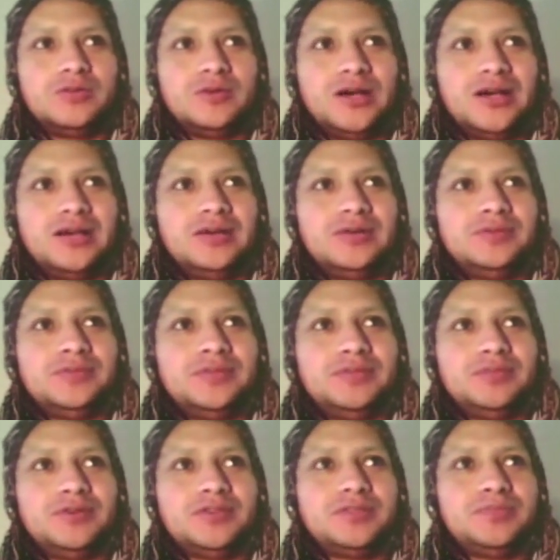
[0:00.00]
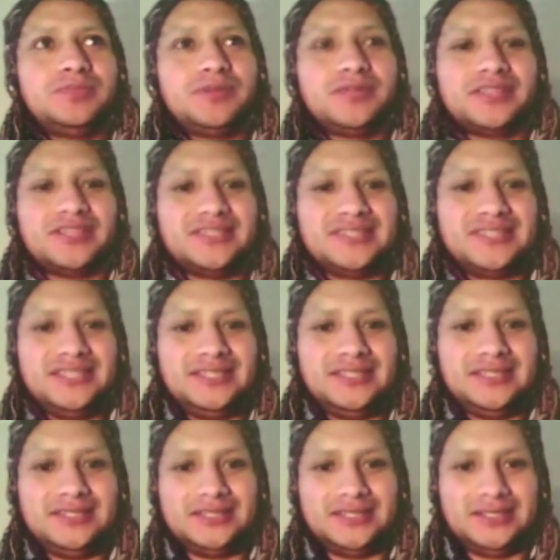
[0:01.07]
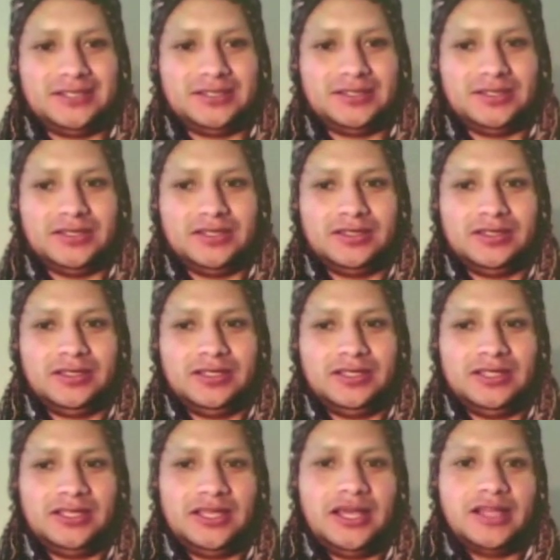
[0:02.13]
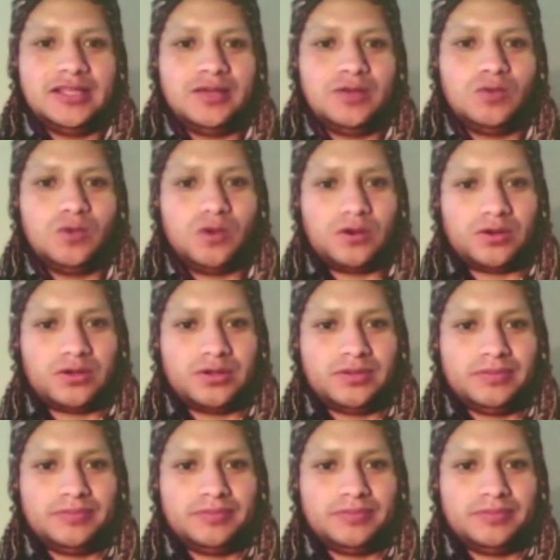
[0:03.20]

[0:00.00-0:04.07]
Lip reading: one of the most important cities in the Andean world.